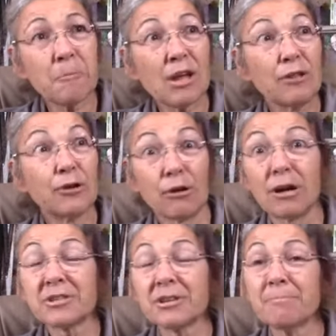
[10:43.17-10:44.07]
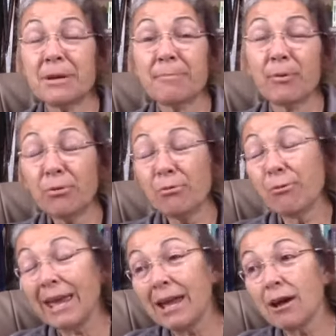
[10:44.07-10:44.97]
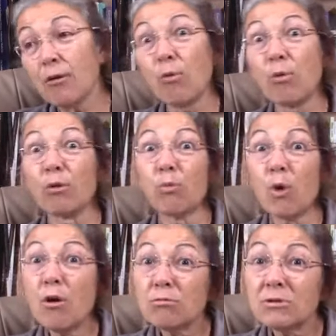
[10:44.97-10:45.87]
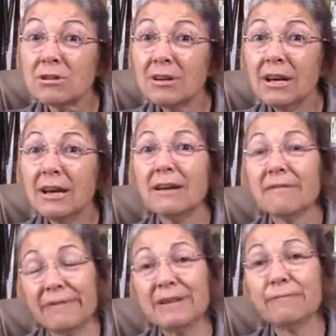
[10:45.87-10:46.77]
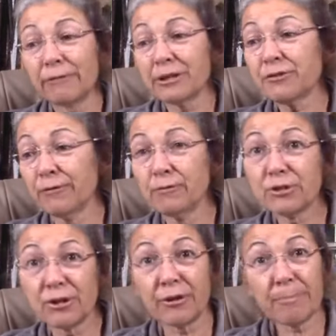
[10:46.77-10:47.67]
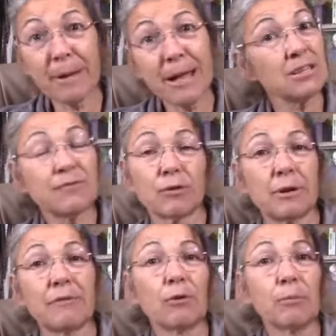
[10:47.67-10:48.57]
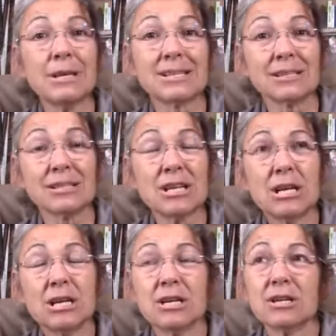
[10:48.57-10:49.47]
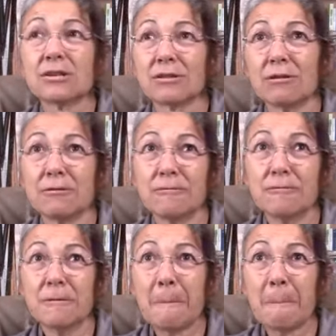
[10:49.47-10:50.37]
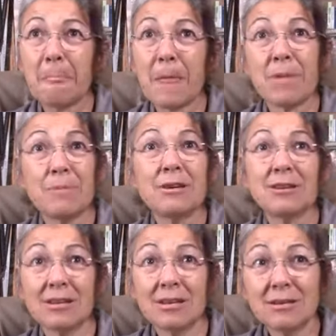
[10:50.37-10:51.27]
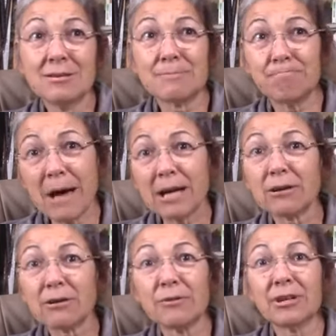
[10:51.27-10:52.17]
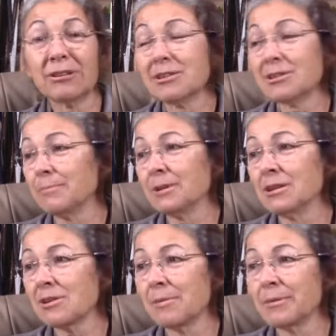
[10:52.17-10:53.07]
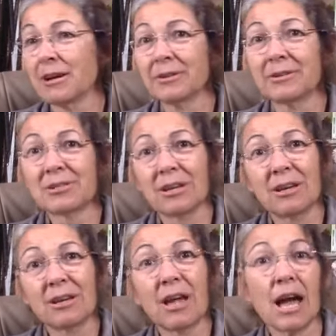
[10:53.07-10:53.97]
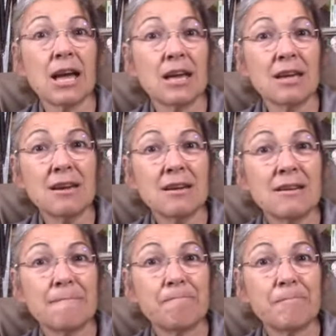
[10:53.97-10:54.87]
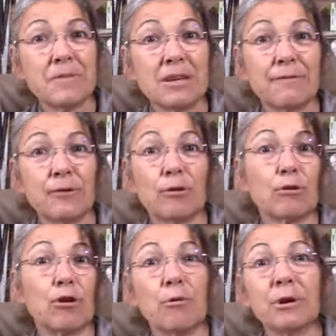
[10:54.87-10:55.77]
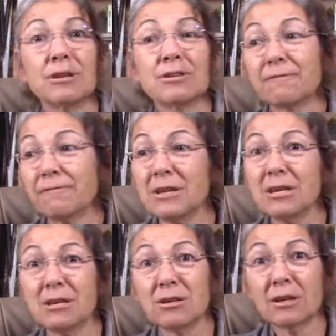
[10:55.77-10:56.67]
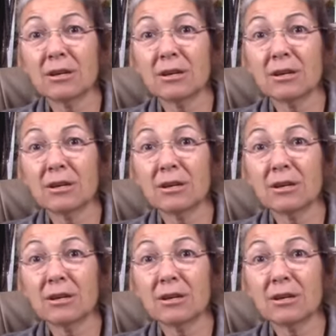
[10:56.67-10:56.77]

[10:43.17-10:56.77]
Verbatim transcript: there are some people who can't or won't feed fresh foods to their pets for whatever reason. So maybe it is better that at least somebody is coming out and saying, Hey, if you're going to feed,